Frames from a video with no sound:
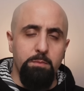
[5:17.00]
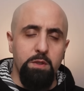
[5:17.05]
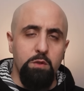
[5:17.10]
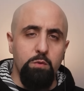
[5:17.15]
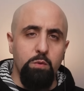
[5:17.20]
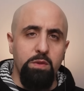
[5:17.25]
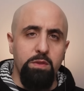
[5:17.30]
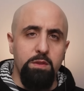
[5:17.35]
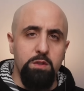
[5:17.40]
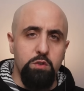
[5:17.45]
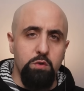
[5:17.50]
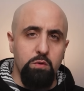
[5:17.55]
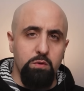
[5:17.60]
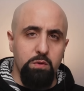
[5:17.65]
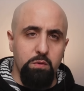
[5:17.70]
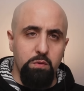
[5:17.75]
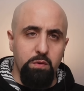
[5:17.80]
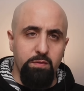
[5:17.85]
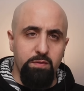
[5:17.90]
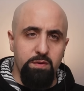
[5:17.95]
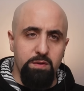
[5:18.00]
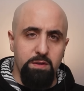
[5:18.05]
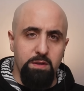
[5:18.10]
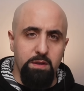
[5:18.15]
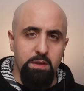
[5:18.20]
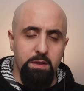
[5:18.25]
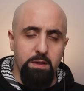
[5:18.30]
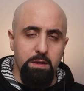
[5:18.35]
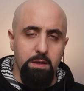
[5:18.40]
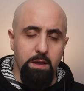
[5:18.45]
between the Jordan River
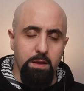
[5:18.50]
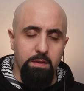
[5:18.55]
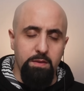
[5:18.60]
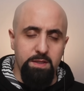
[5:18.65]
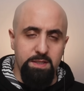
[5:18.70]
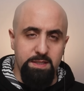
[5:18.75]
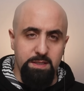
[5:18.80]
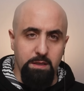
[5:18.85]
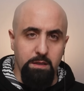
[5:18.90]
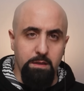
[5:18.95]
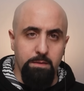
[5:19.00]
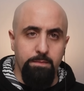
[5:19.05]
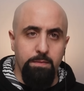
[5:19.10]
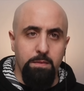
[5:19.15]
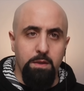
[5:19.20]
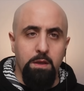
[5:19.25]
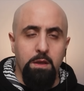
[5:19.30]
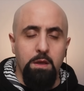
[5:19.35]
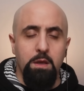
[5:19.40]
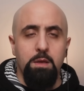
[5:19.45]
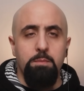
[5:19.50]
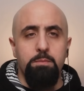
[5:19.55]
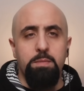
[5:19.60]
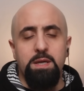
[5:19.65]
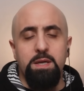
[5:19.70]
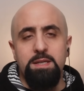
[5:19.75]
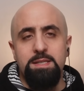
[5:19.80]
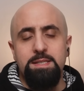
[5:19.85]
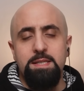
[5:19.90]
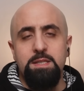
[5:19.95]
and the sea.
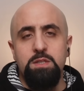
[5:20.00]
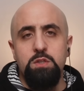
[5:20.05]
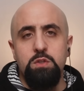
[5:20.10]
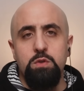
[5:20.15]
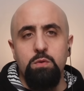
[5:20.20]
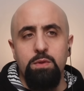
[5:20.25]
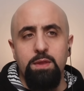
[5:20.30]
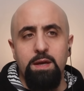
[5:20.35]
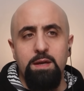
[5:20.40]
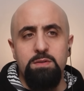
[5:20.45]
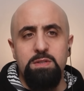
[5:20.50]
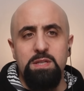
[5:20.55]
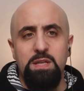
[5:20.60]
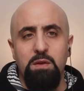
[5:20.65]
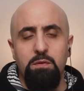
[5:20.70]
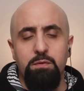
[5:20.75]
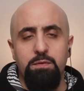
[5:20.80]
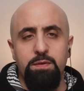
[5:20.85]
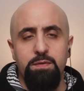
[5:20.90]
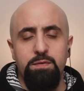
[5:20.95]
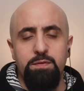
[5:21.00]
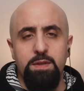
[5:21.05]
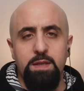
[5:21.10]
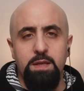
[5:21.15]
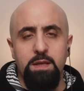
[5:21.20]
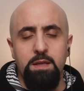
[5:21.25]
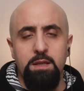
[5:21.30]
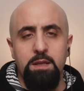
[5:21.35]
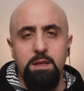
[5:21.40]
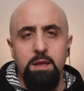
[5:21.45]
Because since
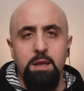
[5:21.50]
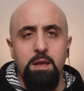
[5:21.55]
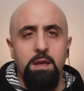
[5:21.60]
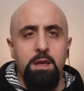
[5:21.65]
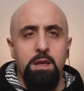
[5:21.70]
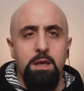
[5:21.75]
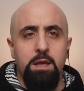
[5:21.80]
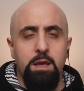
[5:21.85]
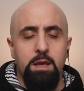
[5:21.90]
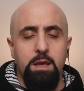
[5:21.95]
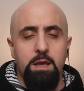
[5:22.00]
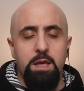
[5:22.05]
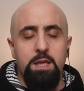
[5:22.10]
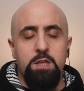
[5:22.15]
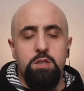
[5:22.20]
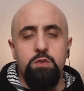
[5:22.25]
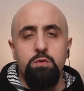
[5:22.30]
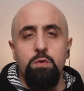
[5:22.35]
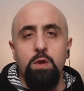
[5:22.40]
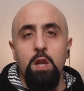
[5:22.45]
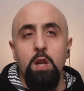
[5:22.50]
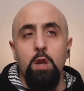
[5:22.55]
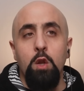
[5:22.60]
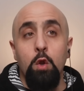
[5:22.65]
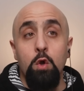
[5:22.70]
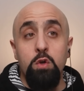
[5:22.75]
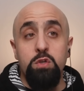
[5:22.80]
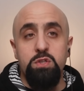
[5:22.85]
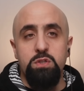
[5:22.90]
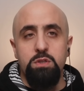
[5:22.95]
2015, Israel
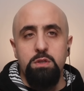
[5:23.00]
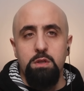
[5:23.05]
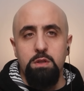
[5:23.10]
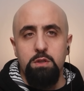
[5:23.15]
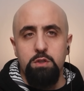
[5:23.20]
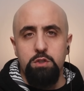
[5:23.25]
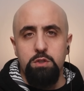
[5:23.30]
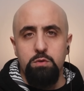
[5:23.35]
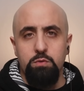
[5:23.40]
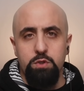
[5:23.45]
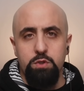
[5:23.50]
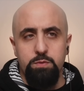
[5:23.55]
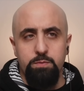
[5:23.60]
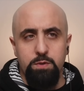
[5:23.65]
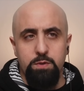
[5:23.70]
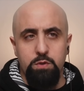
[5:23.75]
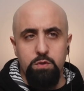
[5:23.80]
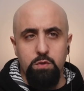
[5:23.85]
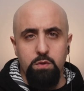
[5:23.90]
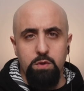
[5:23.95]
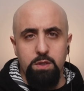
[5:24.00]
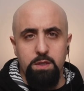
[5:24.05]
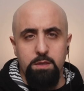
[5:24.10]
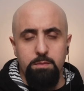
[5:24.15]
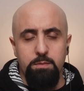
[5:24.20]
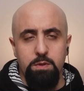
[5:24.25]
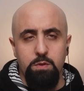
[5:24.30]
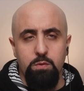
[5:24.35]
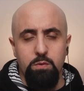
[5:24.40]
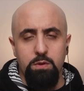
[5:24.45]
lost to the Jewish majority
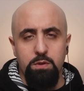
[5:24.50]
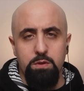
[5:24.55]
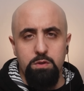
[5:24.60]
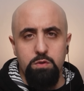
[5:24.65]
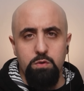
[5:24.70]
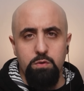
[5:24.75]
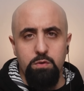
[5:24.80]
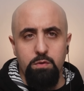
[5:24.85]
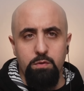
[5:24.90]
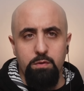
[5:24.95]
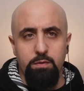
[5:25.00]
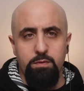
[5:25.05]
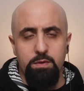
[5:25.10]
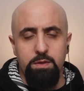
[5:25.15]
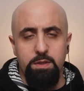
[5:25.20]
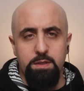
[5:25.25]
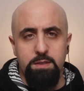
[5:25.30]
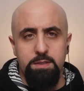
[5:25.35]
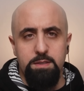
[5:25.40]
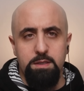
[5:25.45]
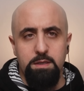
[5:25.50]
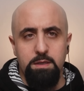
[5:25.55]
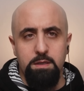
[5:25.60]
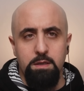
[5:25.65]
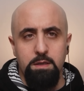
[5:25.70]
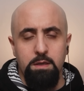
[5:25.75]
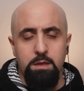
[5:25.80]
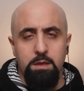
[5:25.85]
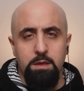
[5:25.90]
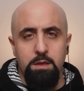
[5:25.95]
between the Jordan River to the sea.
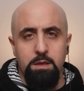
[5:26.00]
